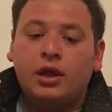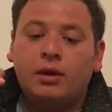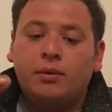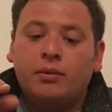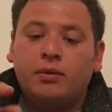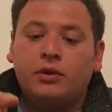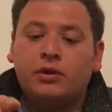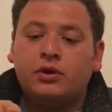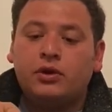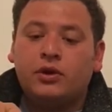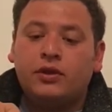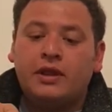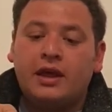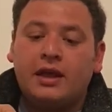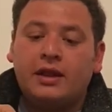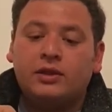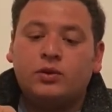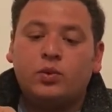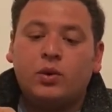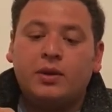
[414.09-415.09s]
And so
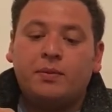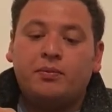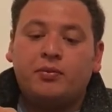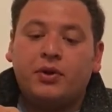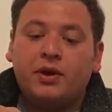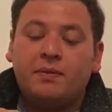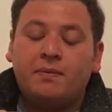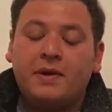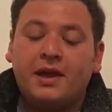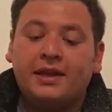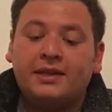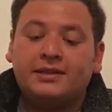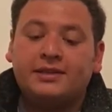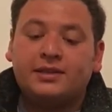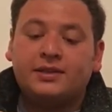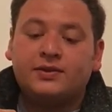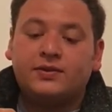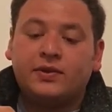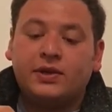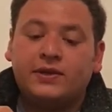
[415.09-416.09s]
that's what prevents
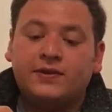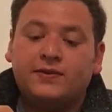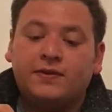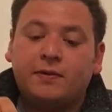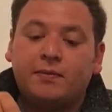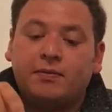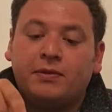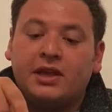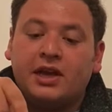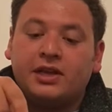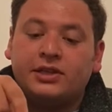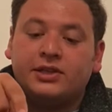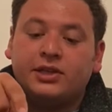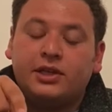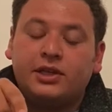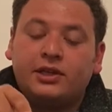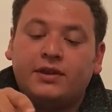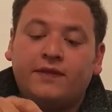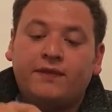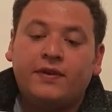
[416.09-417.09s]
the strings from
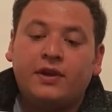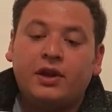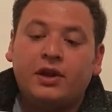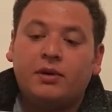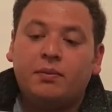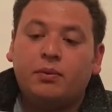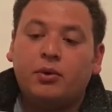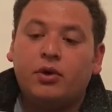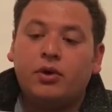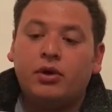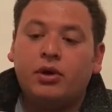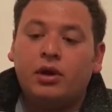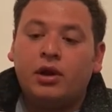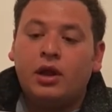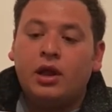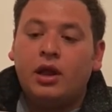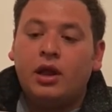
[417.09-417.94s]
touching the fingerboard.